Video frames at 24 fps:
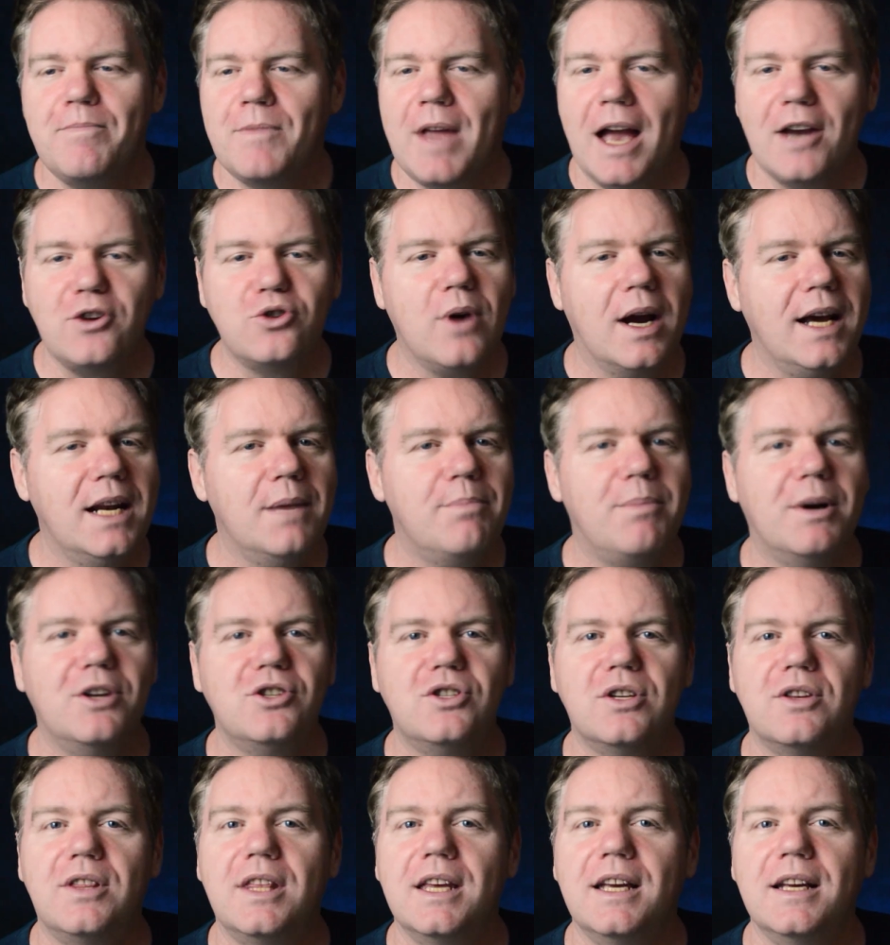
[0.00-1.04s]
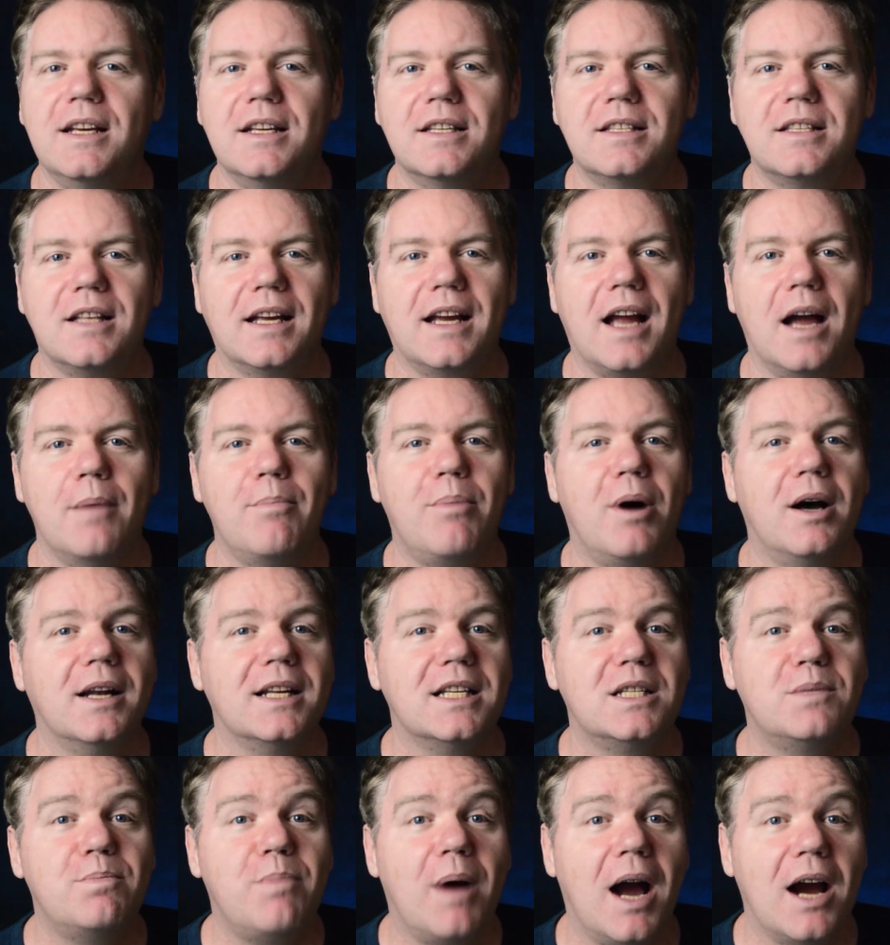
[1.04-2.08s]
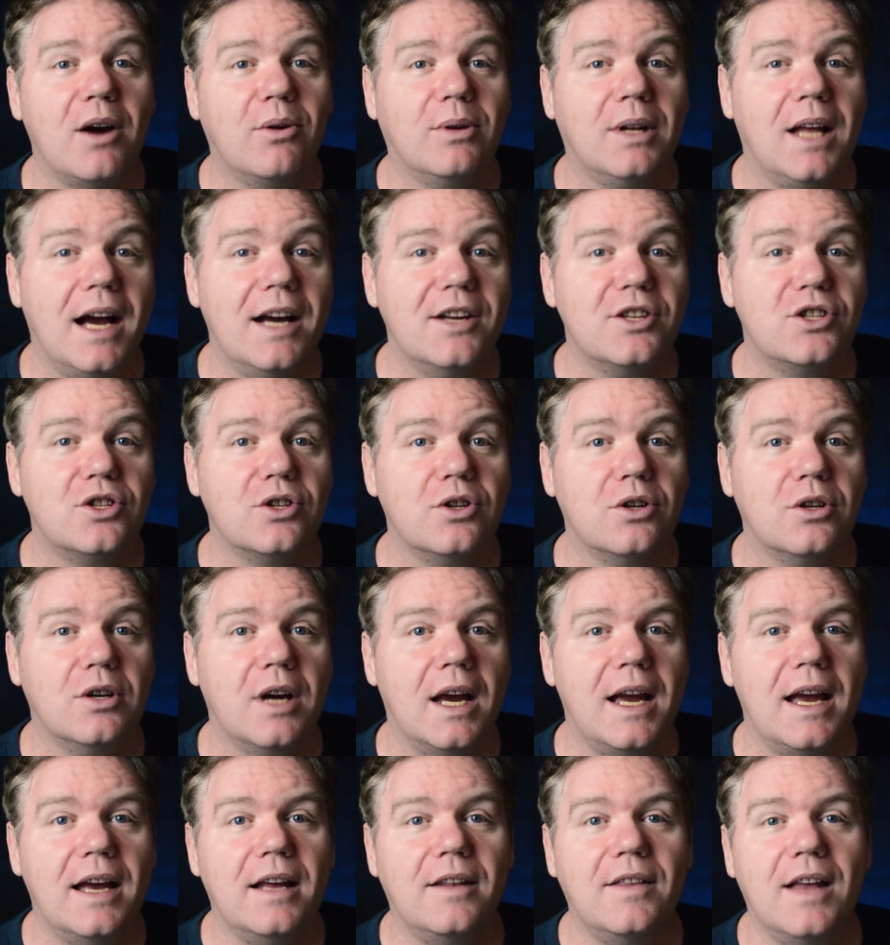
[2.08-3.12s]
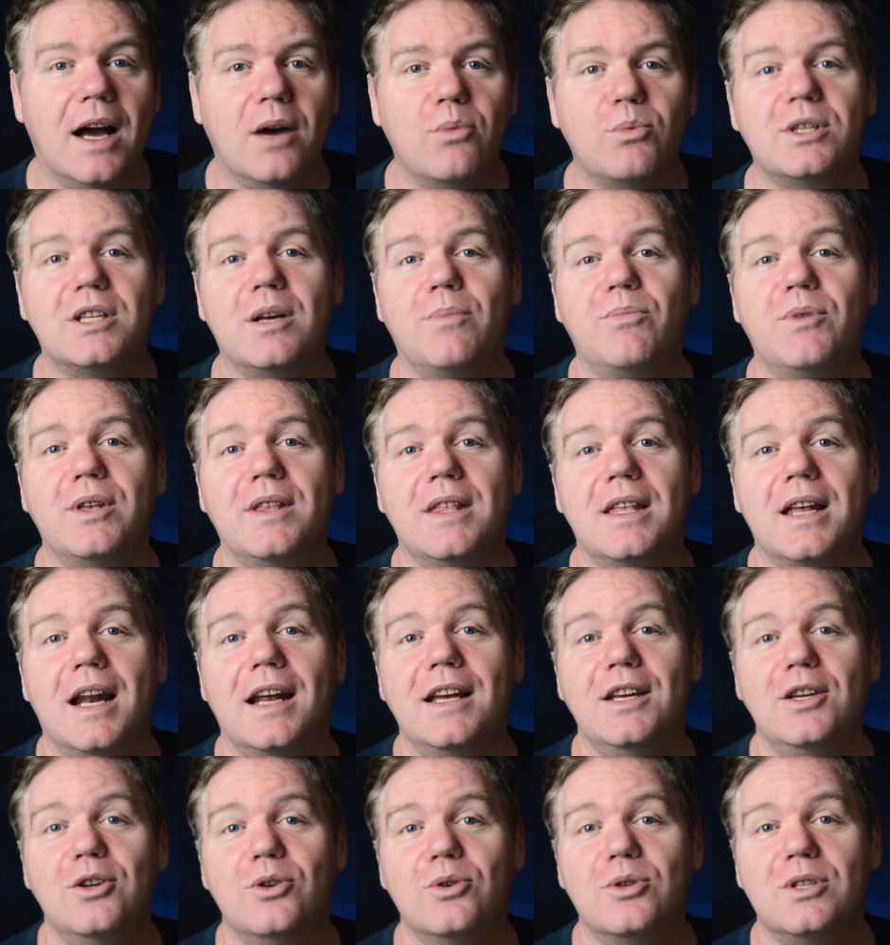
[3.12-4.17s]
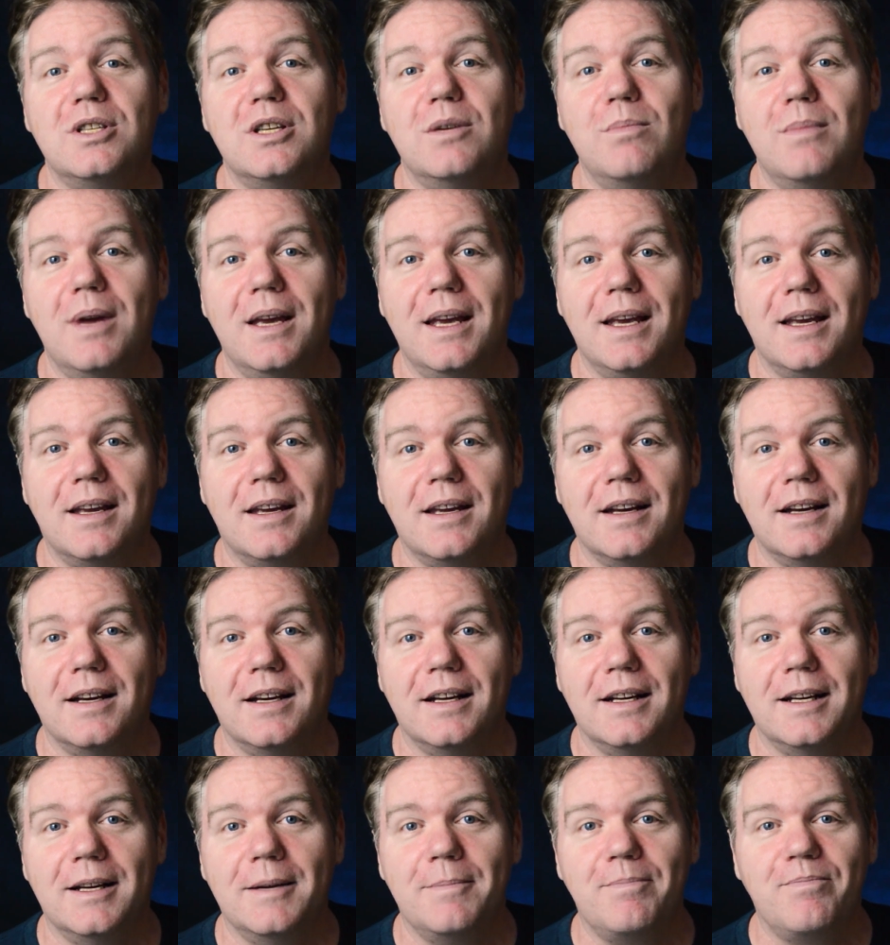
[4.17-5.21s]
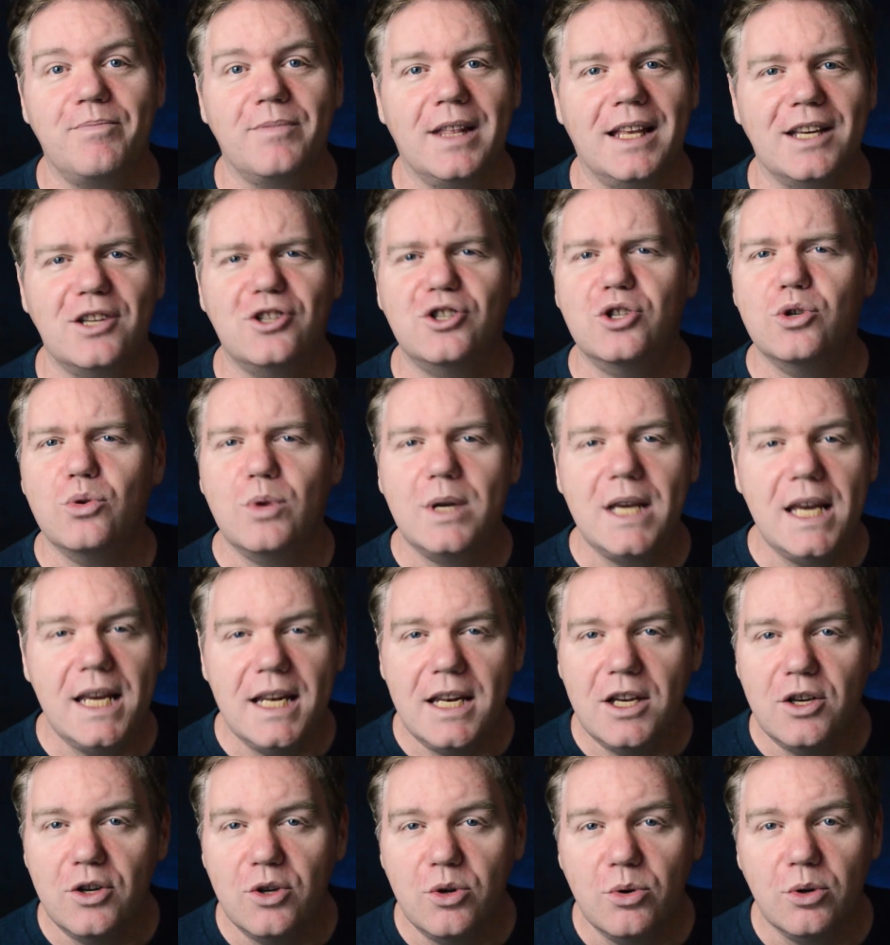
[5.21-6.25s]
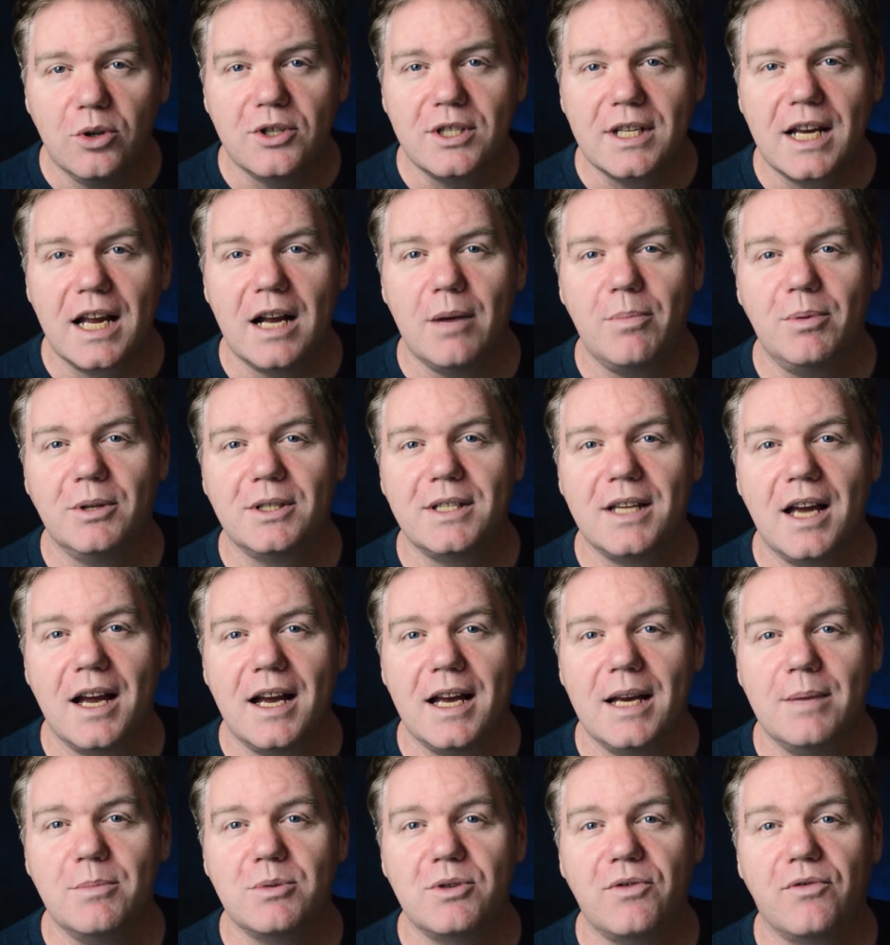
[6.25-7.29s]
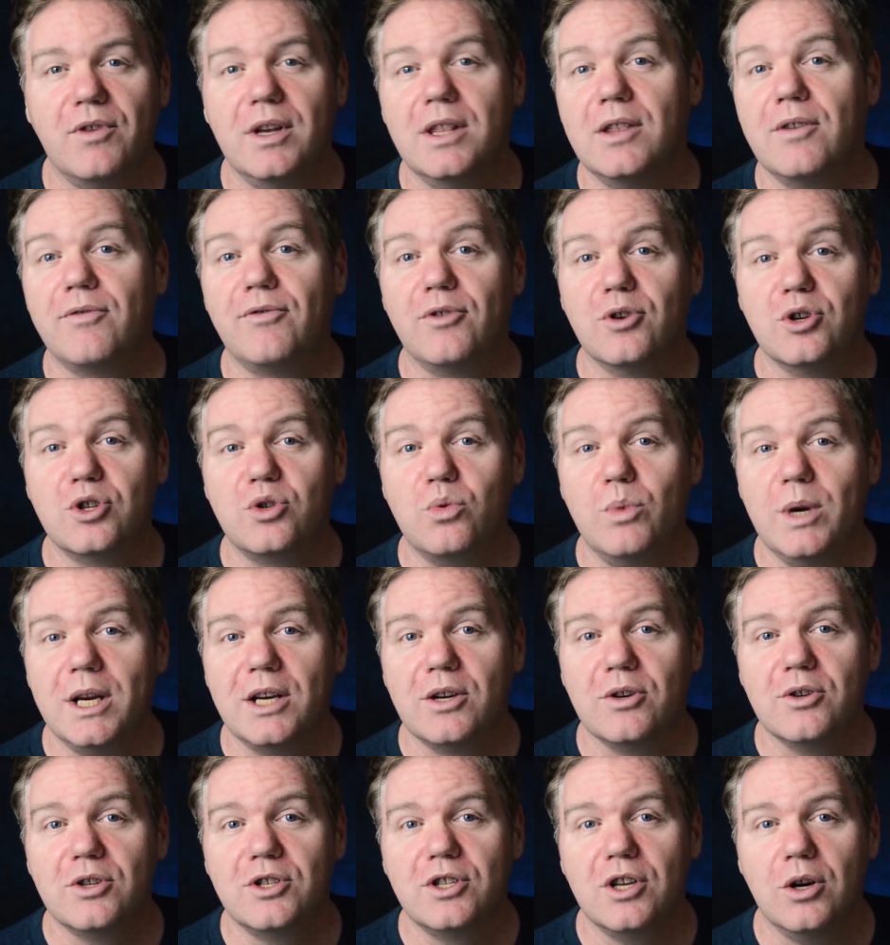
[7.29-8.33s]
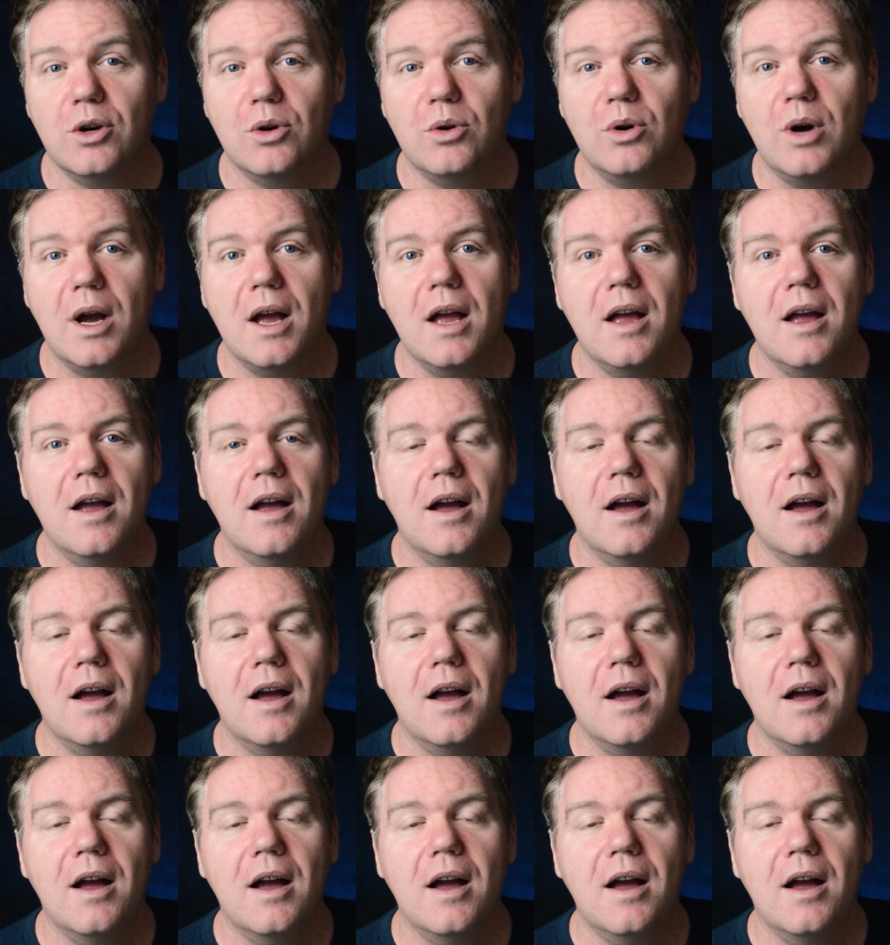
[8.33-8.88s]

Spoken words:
I tried a bunch of things, like I bought a spiralizer, and that was something that I used to make like zucchini noodles a couple times in the first week or so.